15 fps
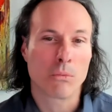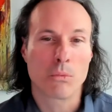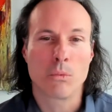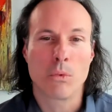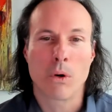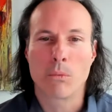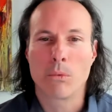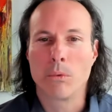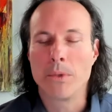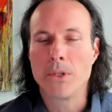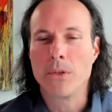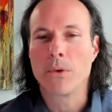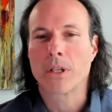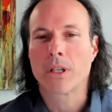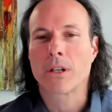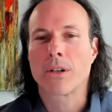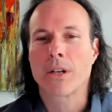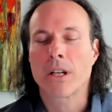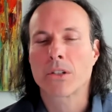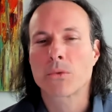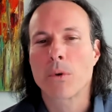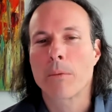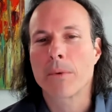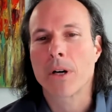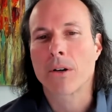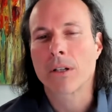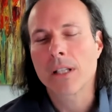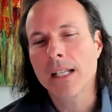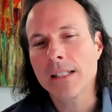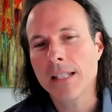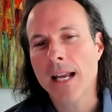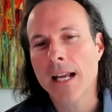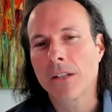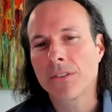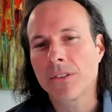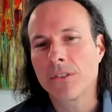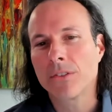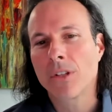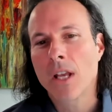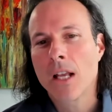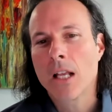what we'll be doing in our next webinar, I'd like to ask is,